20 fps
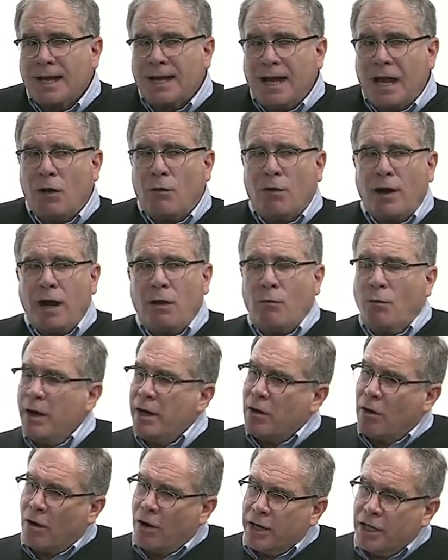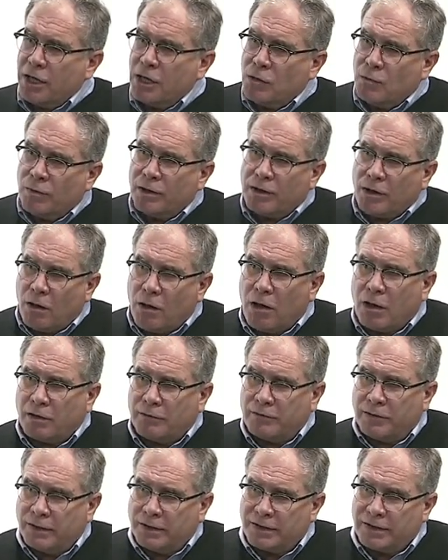Now, what I want to argue with all
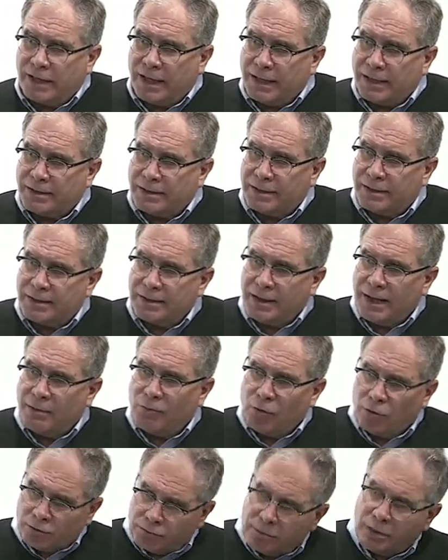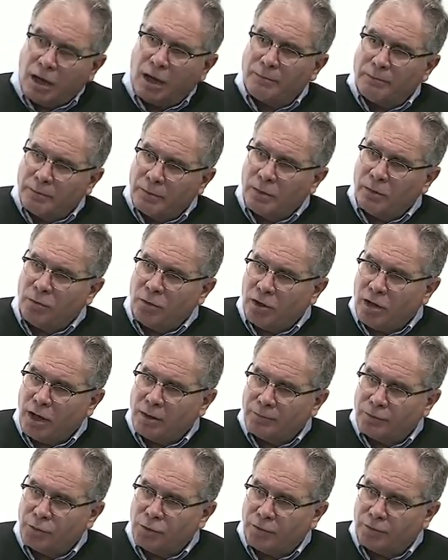of these cases, and we'll come, we'll
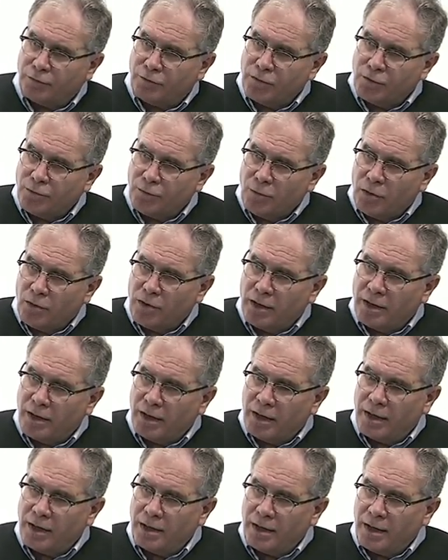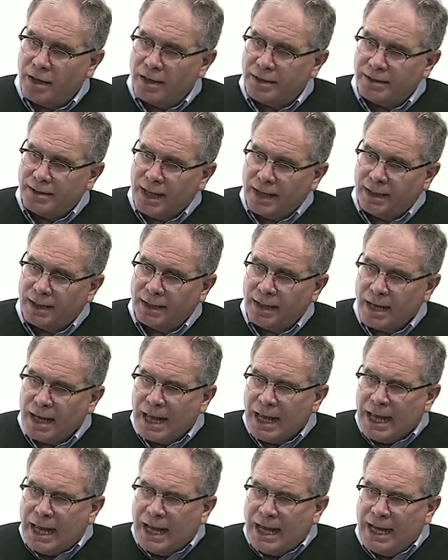come to a few more in a, in, a, in a second,
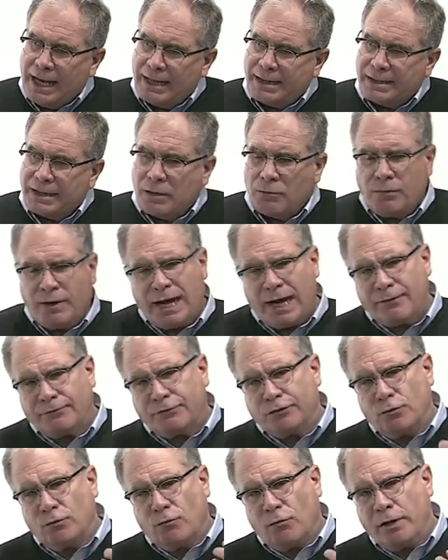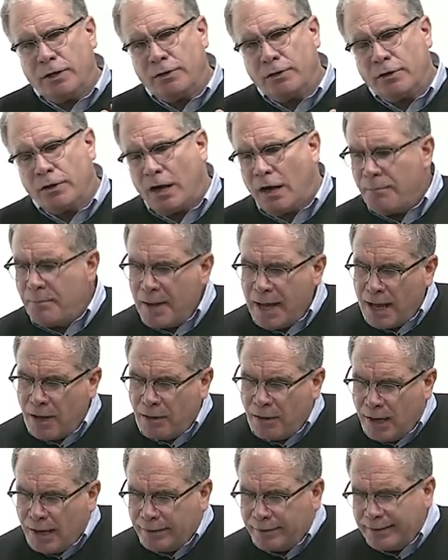is we have to wonder
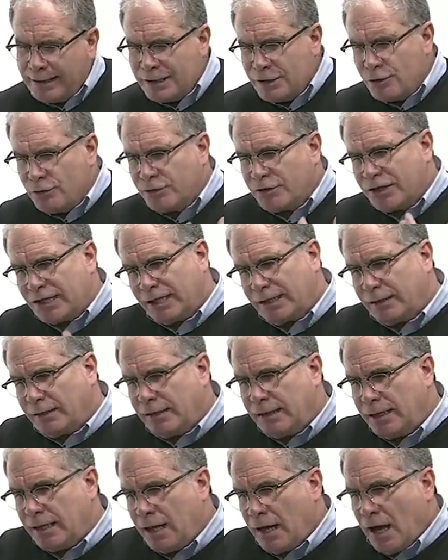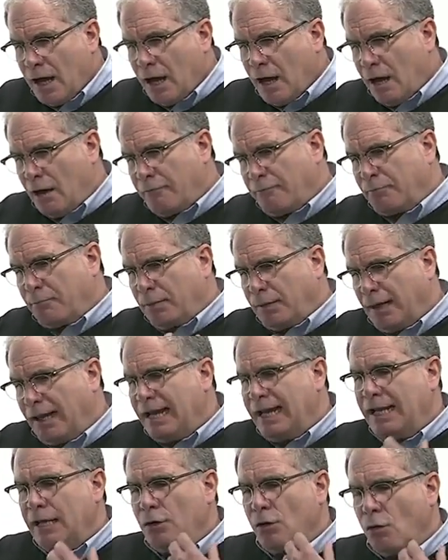about the utility of
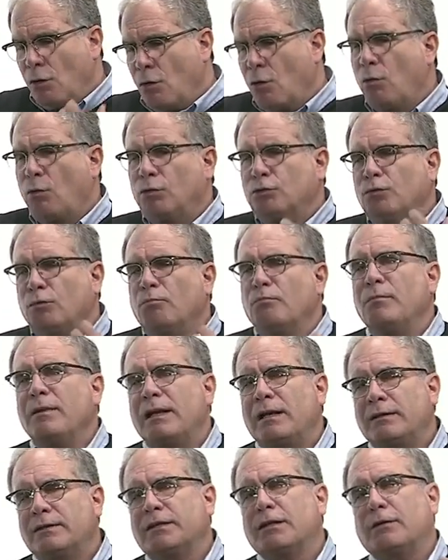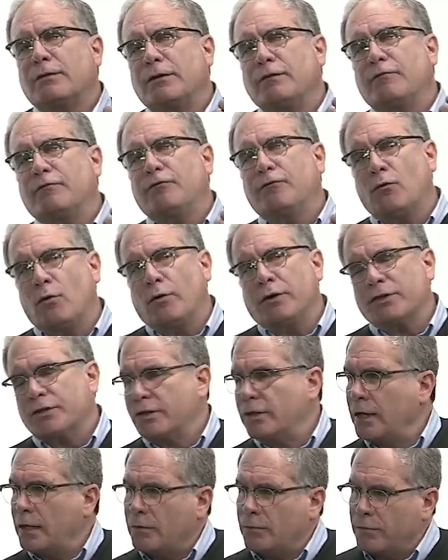plain old military
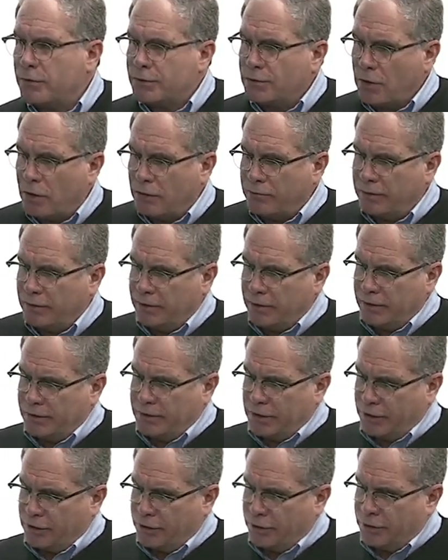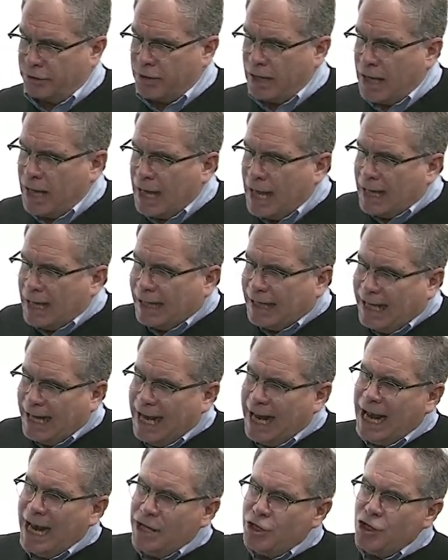force in resolving these issues.
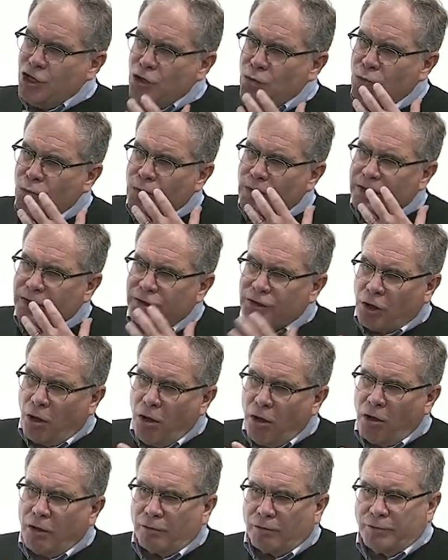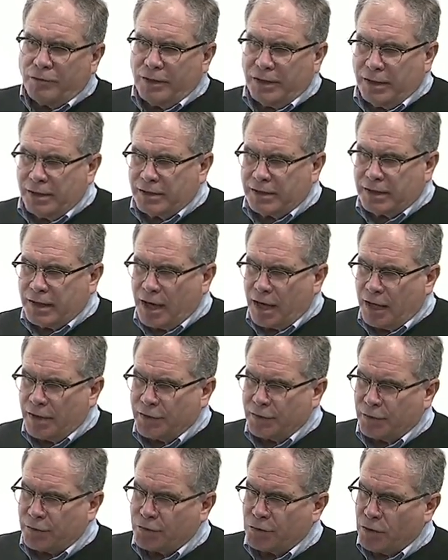Can you resolve these
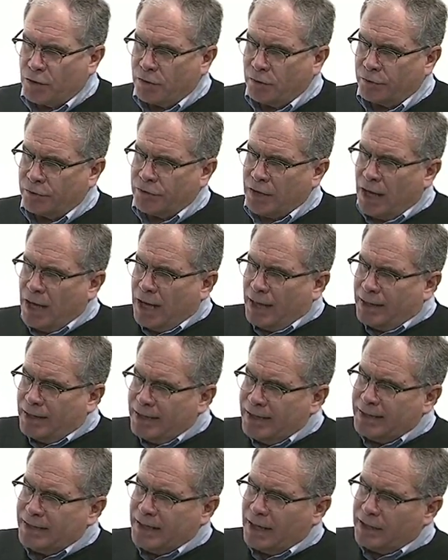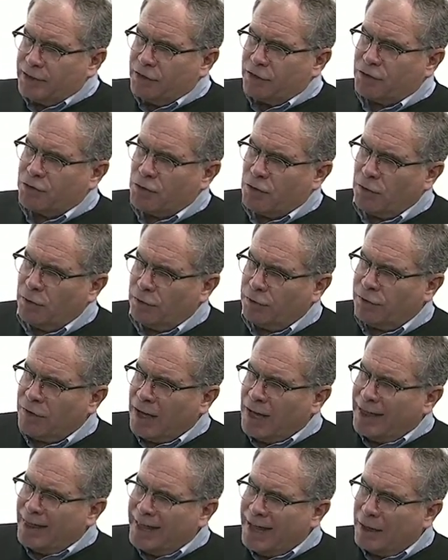kinds of struggles? These kinds of struggles
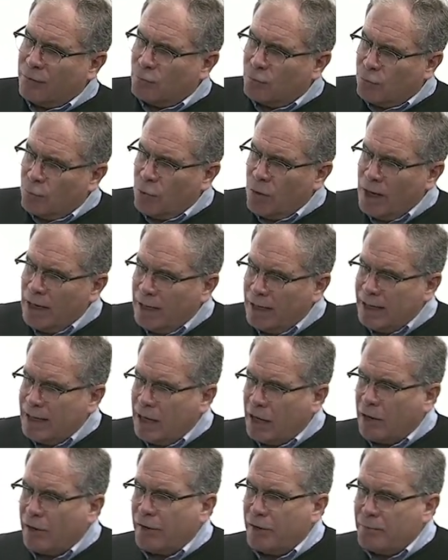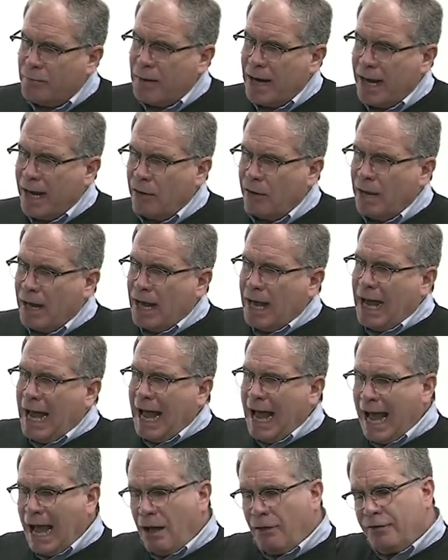that really are about
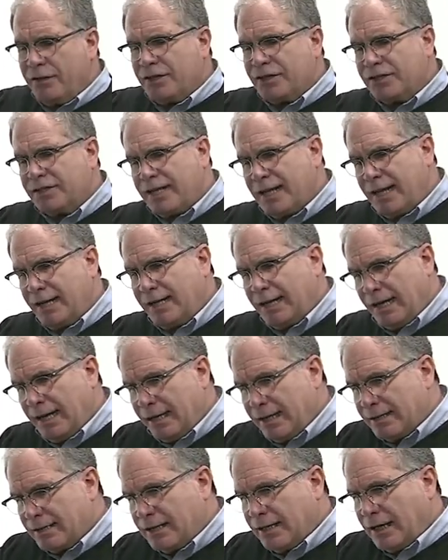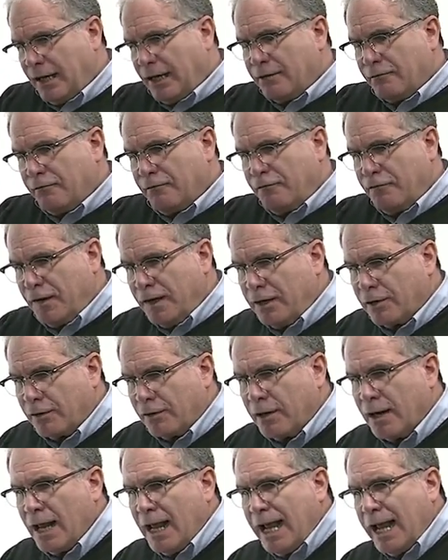how the state is
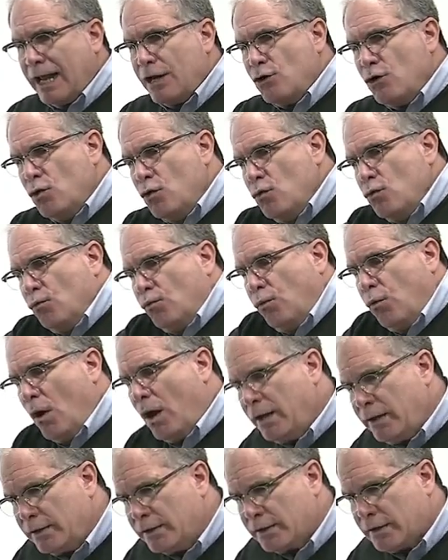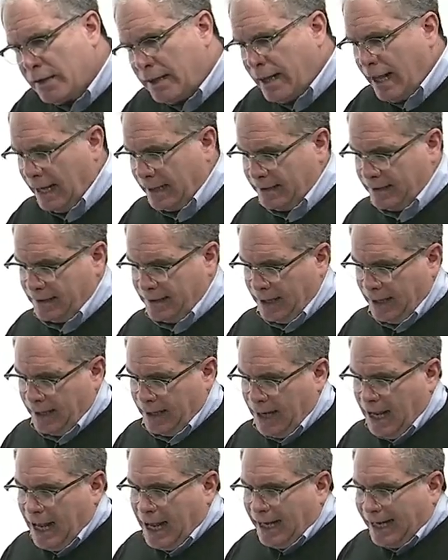configured and who runs that state.
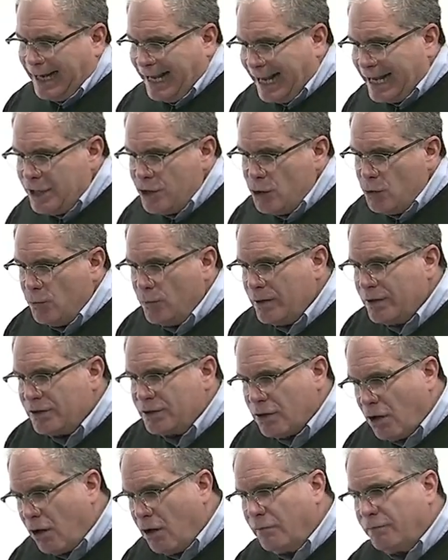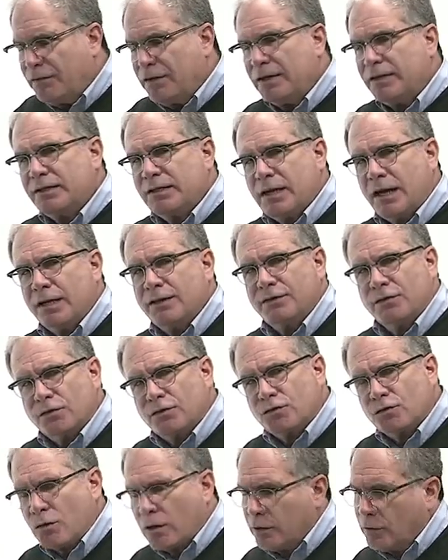Can you resolve these kinds
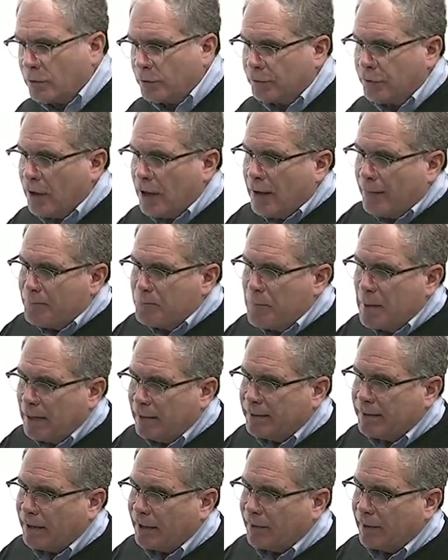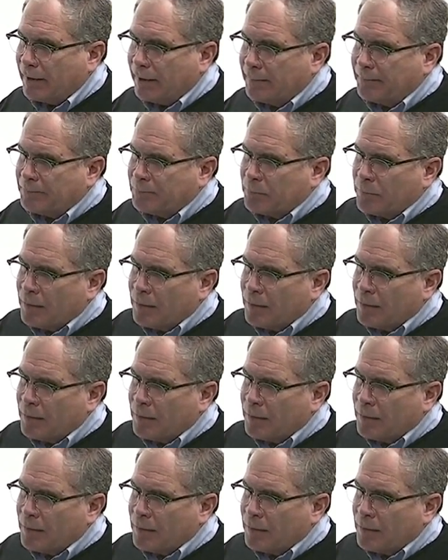of struggles militarily?